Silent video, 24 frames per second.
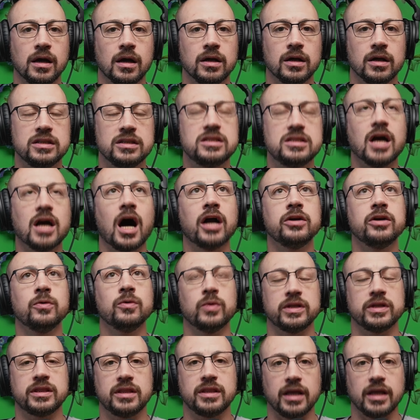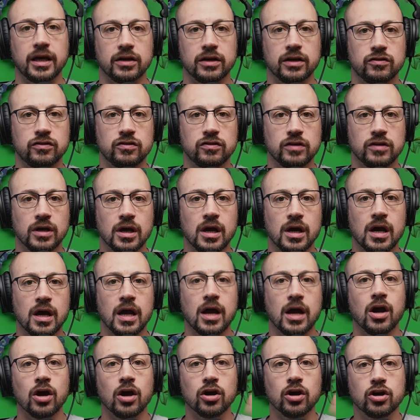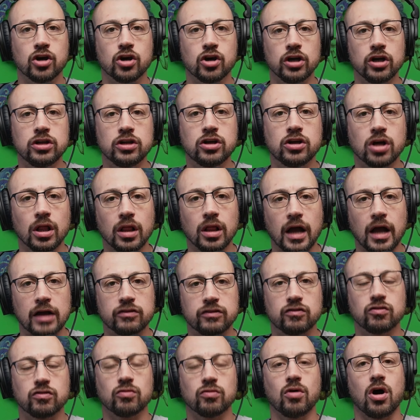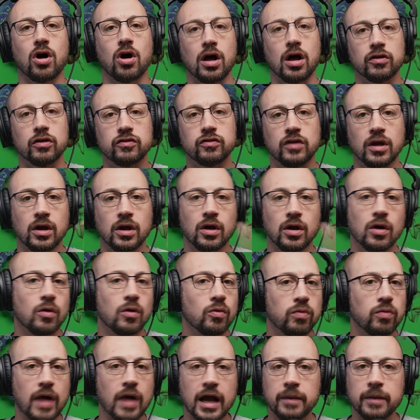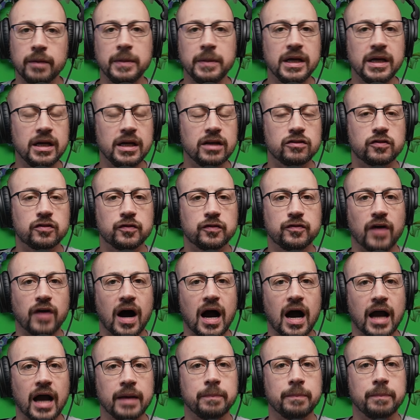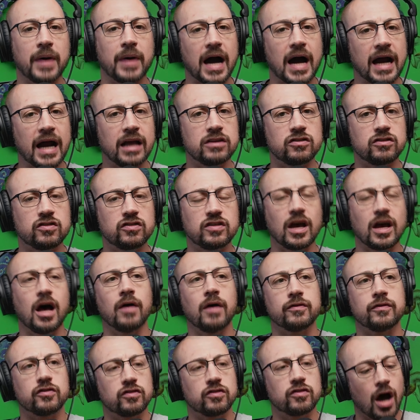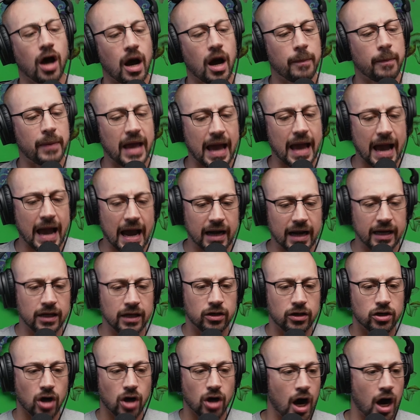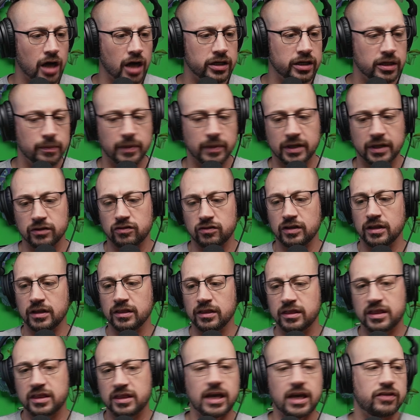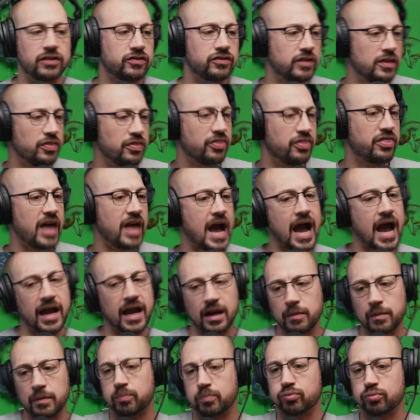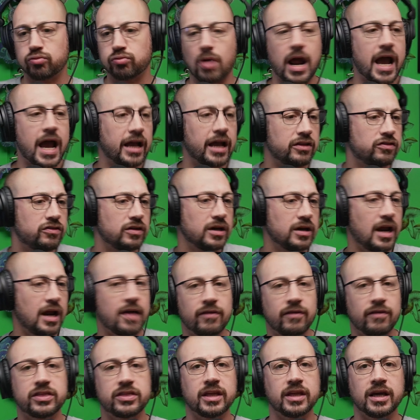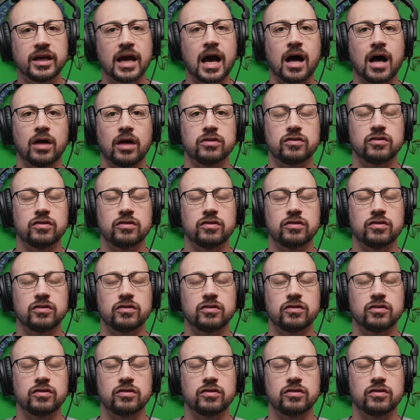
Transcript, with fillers: Done with this. Good cholesterol's Red meat is fine by itself. Stop adding condiments and this and that and breads and everything else.